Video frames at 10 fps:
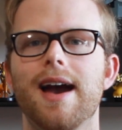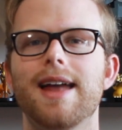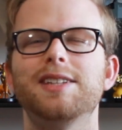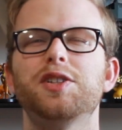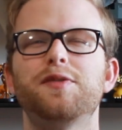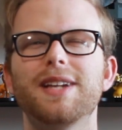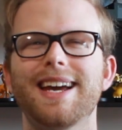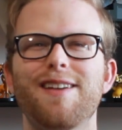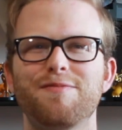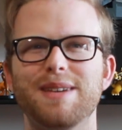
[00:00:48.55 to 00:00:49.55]
And I just feel
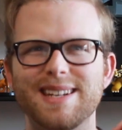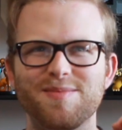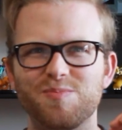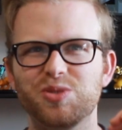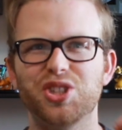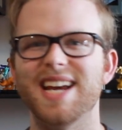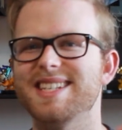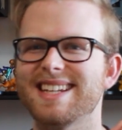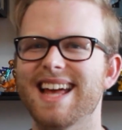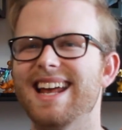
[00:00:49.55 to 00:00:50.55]
like I've been
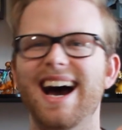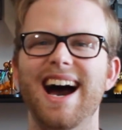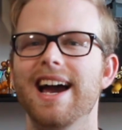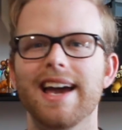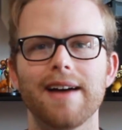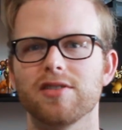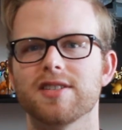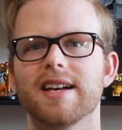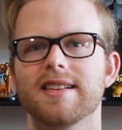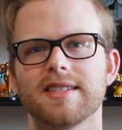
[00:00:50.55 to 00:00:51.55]
chasing that high ever
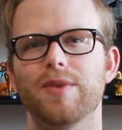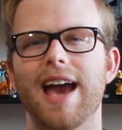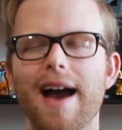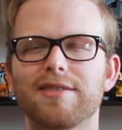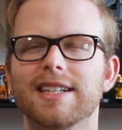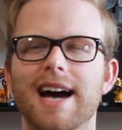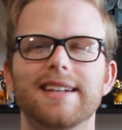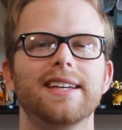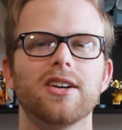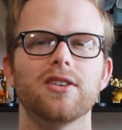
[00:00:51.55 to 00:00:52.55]
since, and we haven't
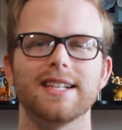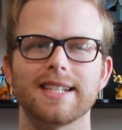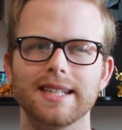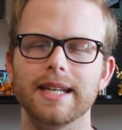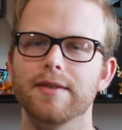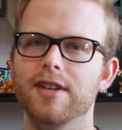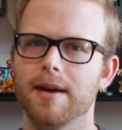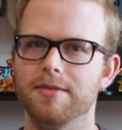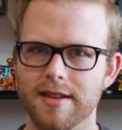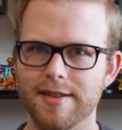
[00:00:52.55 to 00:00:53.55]
gotten a year that's lived
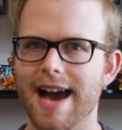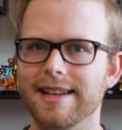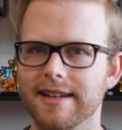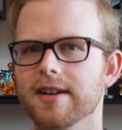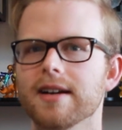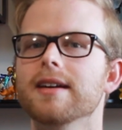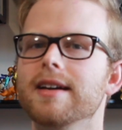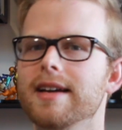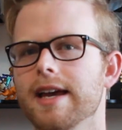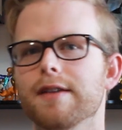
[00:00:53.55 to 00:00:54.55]
up to that year
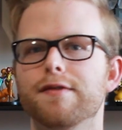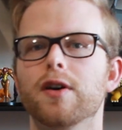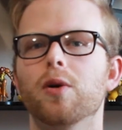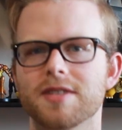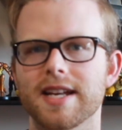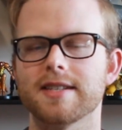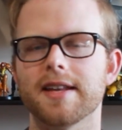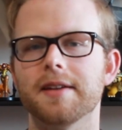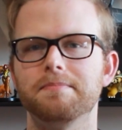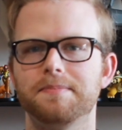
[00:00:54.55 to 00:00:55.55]
in film since
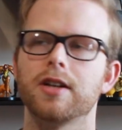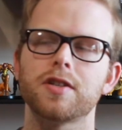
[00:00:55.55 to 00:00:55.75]
then.